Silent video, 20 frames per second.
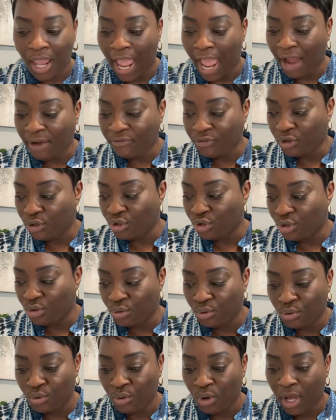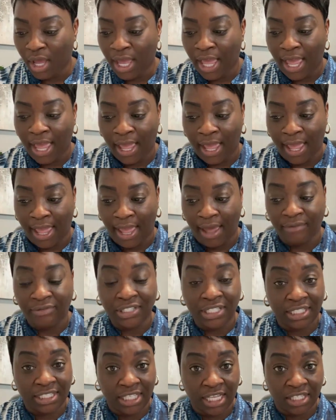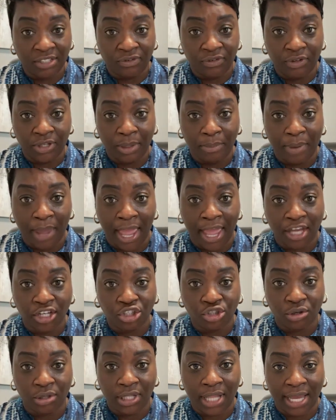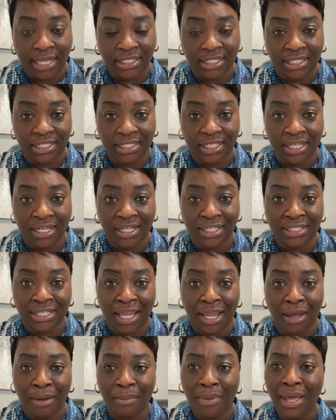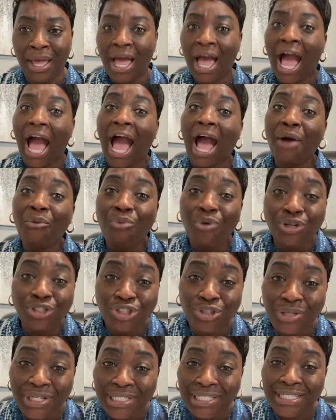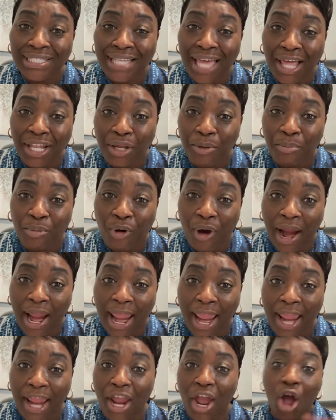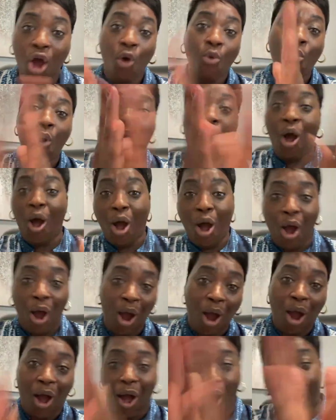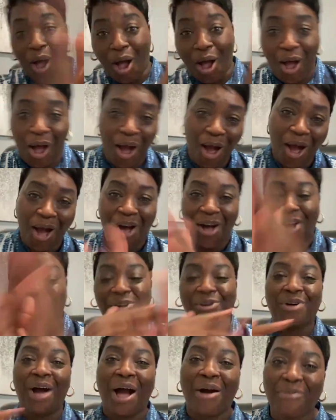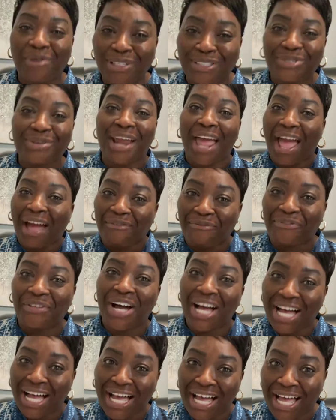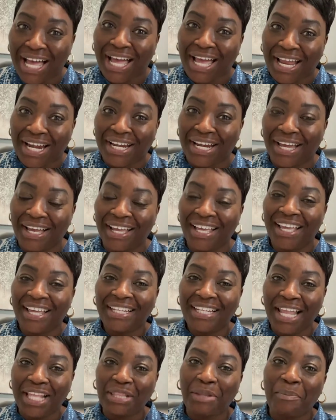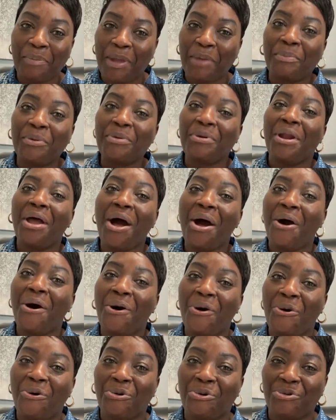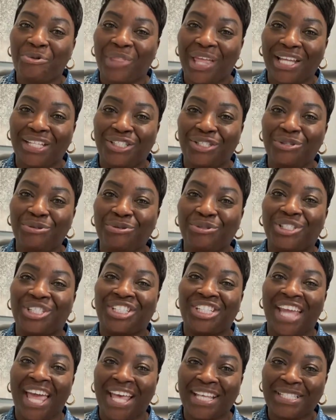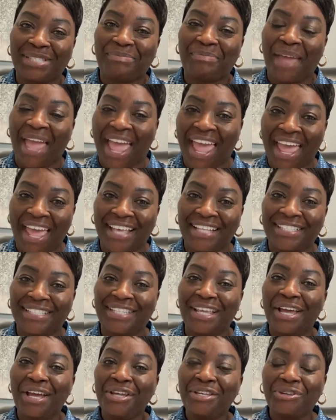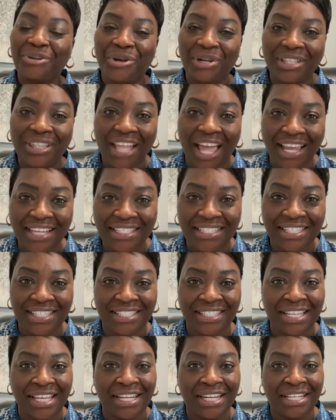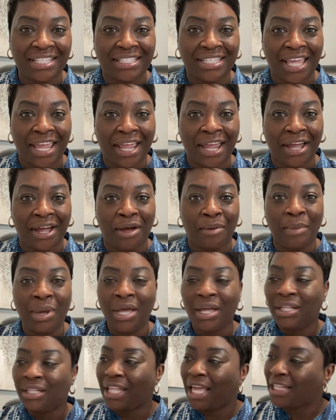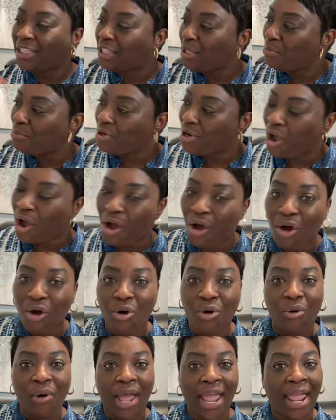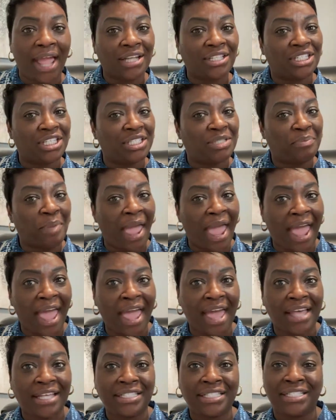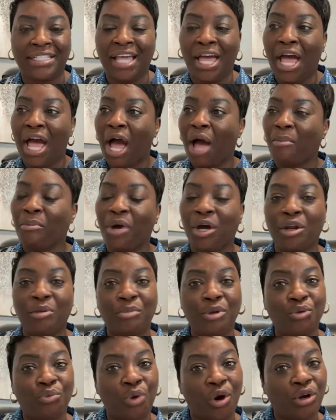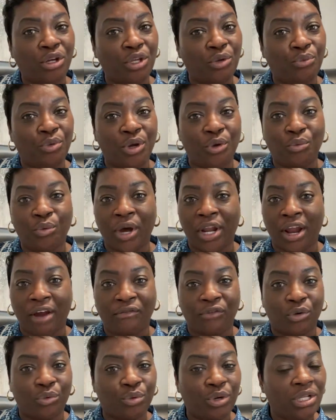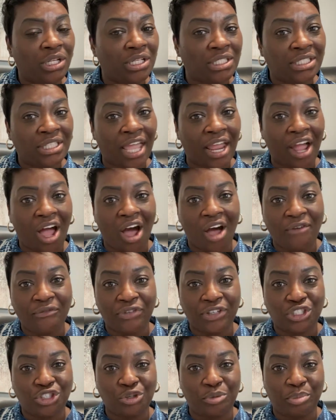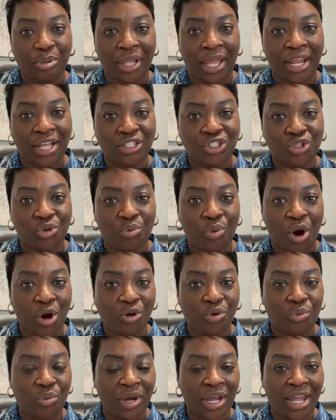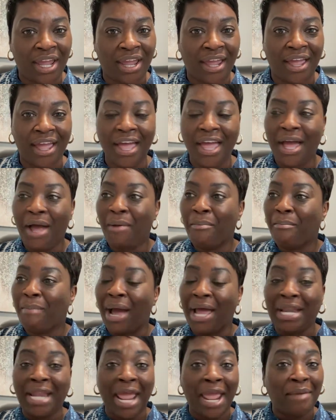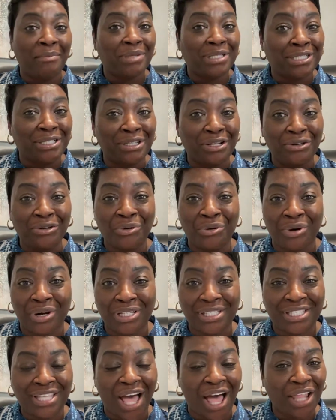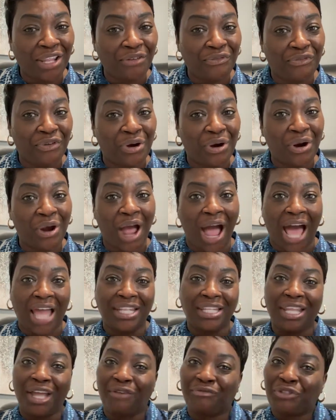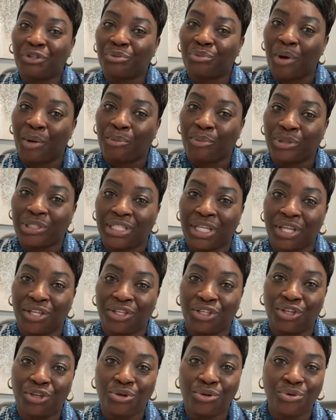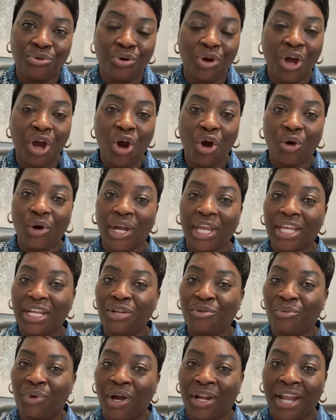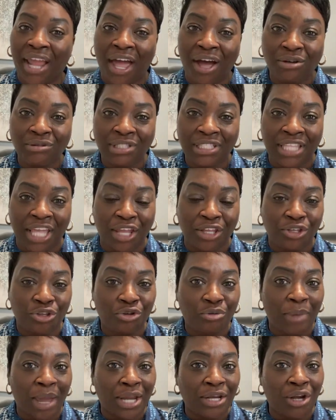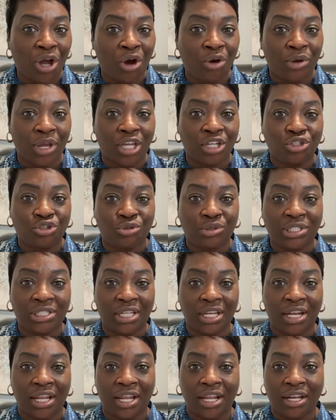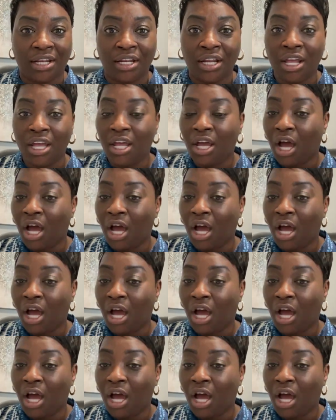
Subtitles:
after you have successfully passed your licensing exam, I want you to celebrate. Woo! I want you to have fun. Let the people know that you just passed your licensing exam. Let them know, hey, I just passed. I'm going to be working with whatever real estate office you plan to work with. My name is Lanora Tolliver. I'd love to represent you or anyone else that you may know interested in